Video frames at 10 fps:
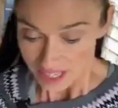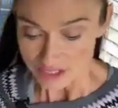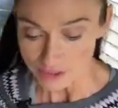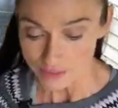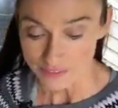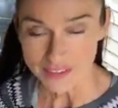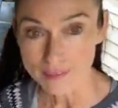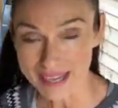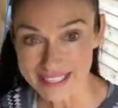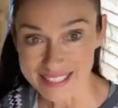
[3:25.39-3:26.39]
Another thing
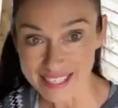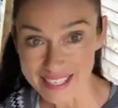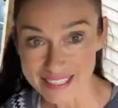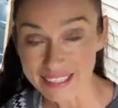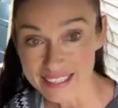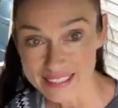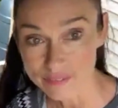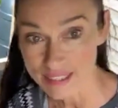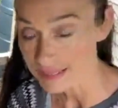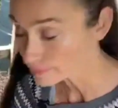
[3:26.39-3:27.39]
you might see is
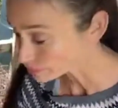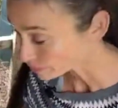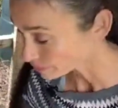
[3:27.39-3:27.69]
glycerin.